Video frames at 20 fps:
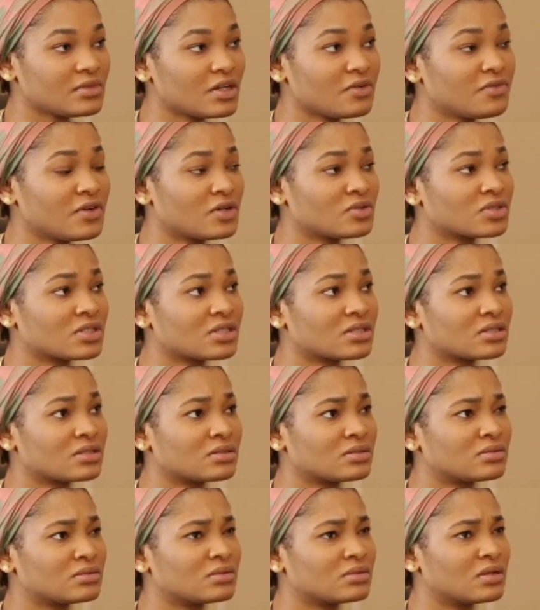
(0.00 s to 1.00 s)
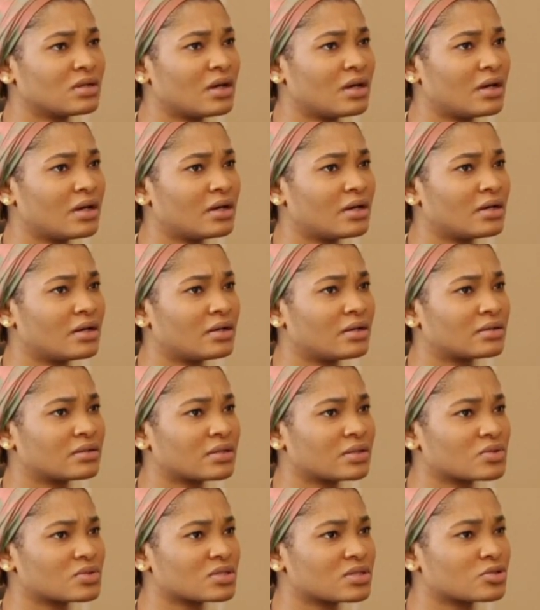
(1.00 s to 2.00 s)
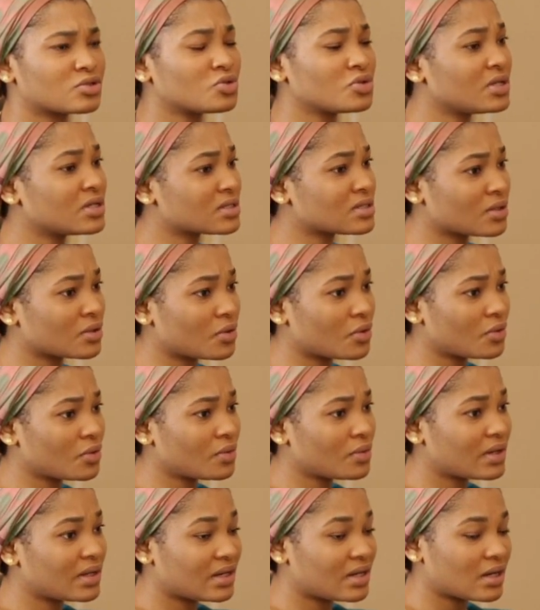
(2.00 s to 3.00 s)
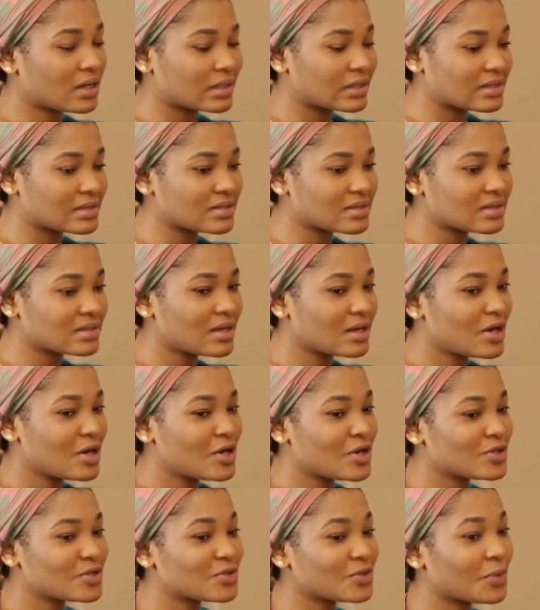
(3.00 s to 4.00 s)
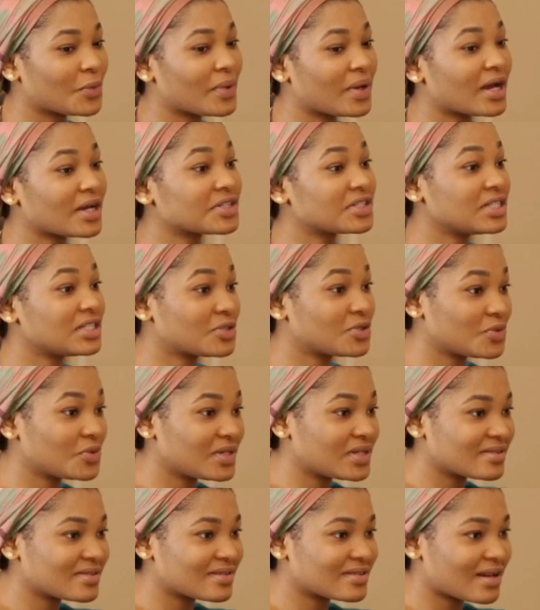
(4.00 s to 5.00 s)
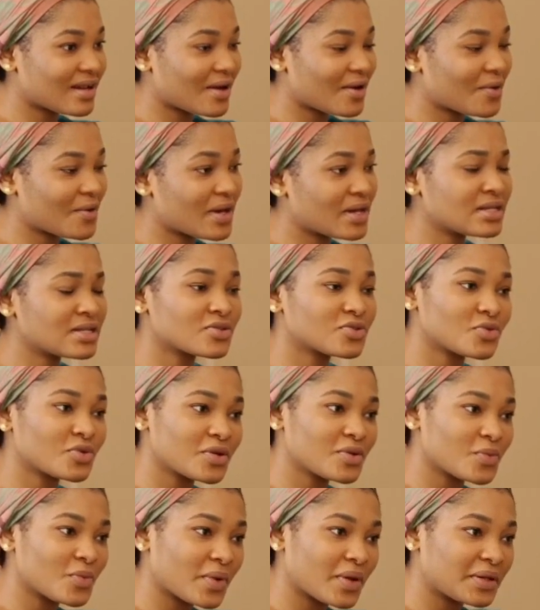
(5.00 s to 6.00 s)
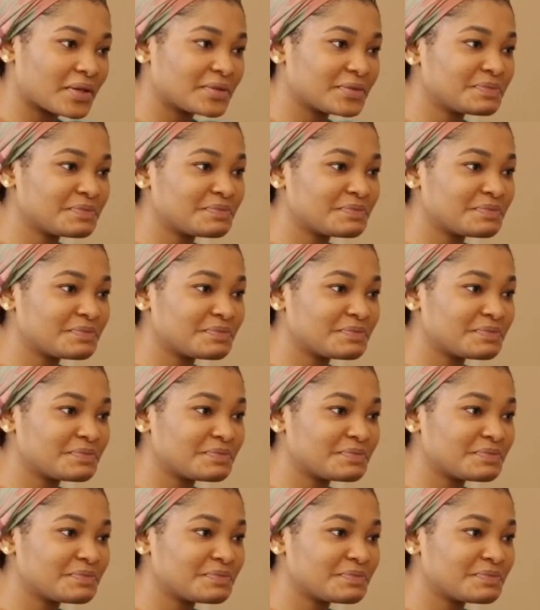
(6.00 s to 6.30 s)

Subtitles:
founded in that was 2 years ago in August. So we're actually 2 years now, and it's doing well.